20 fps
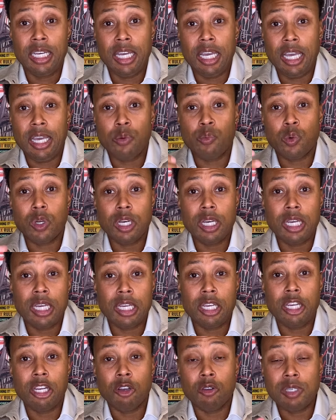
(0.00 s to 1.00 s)
and really,
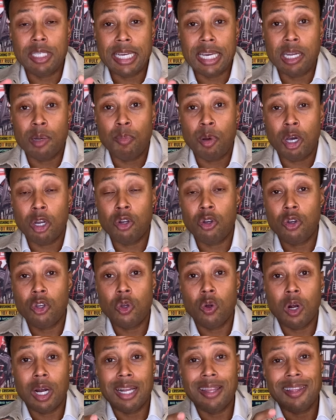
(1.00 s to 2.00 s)
you know, stand upon who
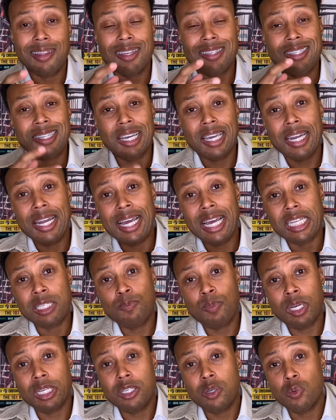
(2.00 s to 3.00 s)
you are. I think the second
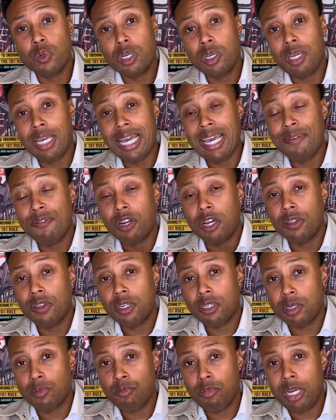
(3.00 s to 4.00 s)
aspect to really have an
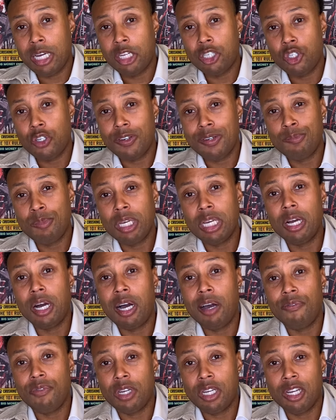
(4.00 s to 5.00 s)
authentic brand is you have to be
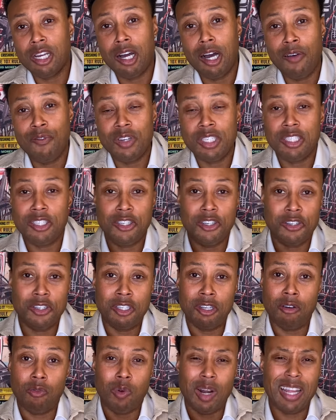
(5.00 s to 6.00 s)
confident, confidence in
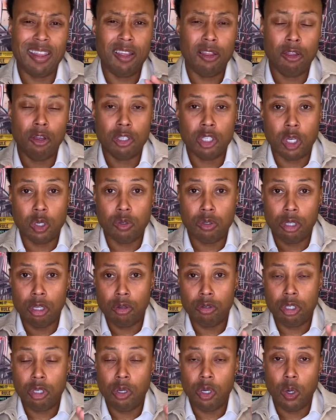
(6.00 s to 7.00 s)
yourself. Right? I think those
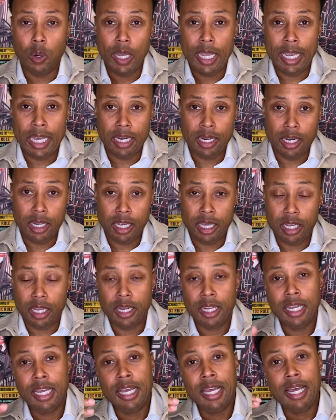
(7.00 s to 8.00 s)
two go hand in hand.
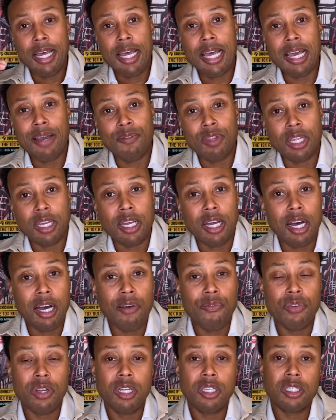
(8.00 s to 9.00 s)
Having the
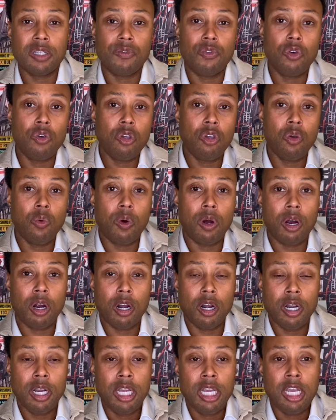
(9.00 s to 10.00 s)
confidence of who you
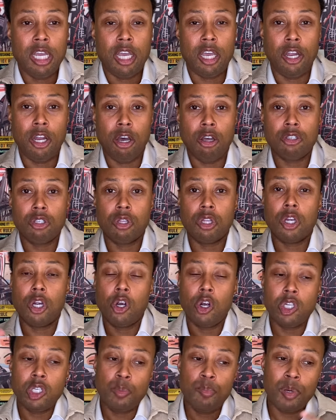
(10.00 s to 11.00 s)
are and also the
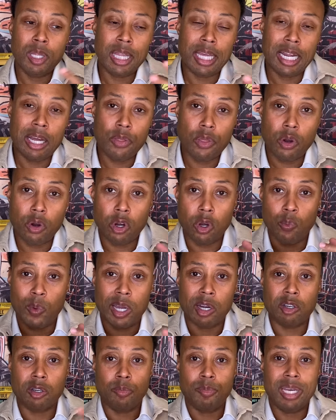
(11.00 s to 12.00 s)
courage to put that out there on a
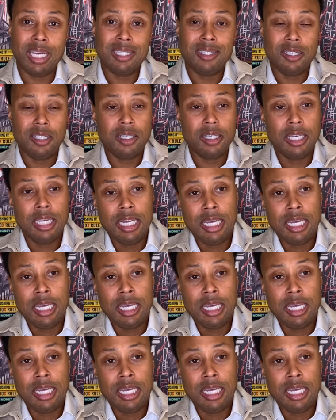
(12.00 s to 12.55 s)
regular basis,